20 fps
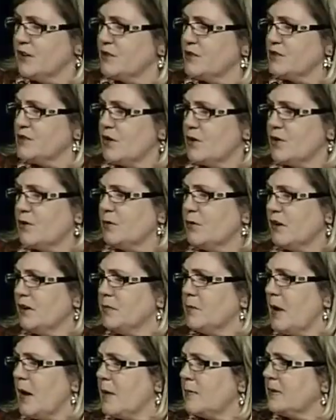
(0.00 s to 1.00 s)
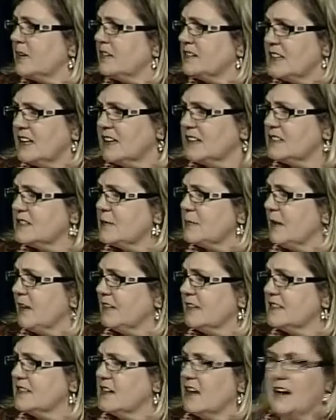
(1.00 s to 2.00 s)
So, Bob, tell us
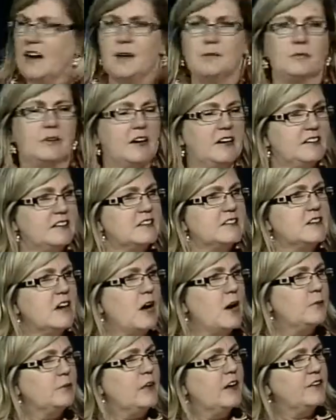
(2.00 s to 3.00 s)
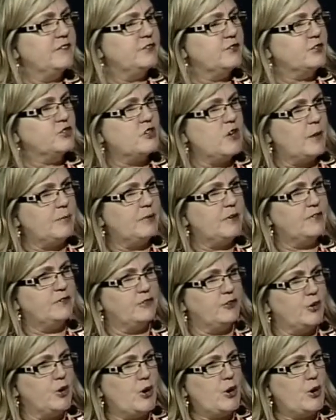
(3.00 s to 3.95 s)
about the timeline for shopping for a